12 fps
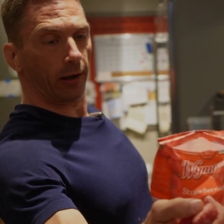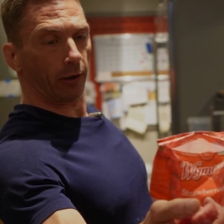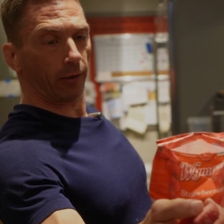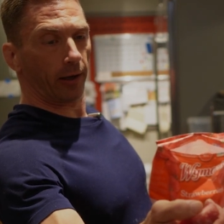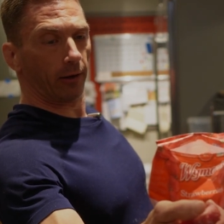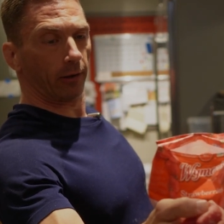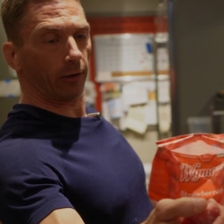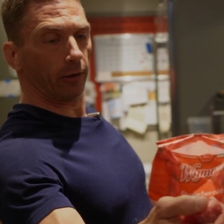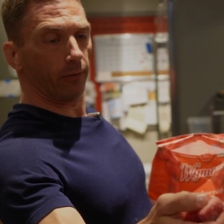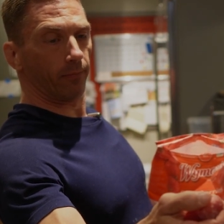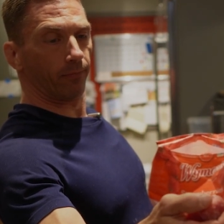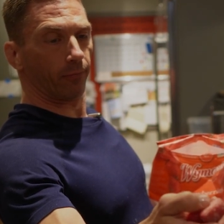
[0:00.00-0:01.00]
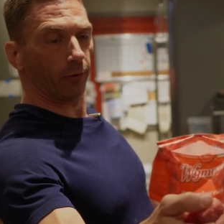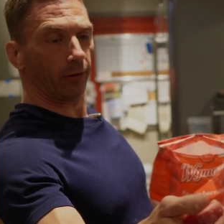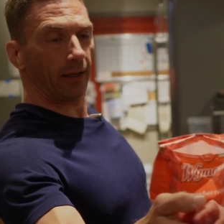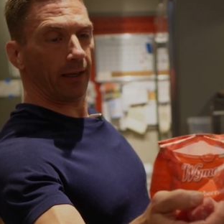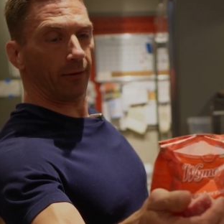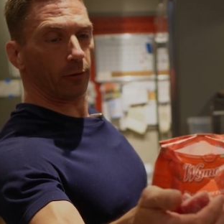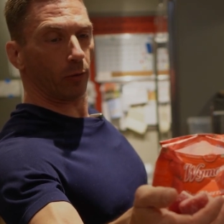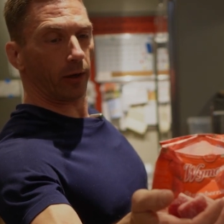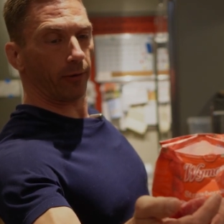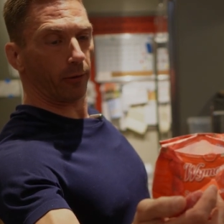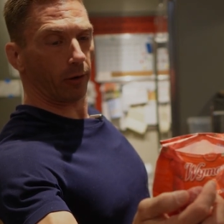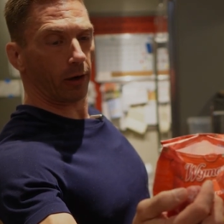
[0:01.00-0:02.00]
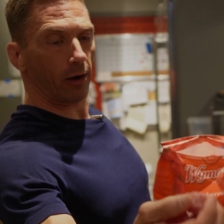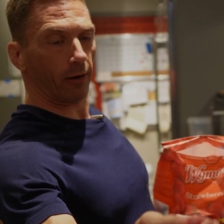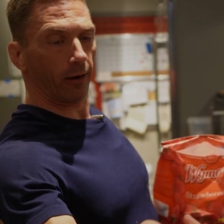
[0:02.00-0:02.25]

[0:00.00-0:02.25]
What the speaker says: green little leaves or whatever you want to call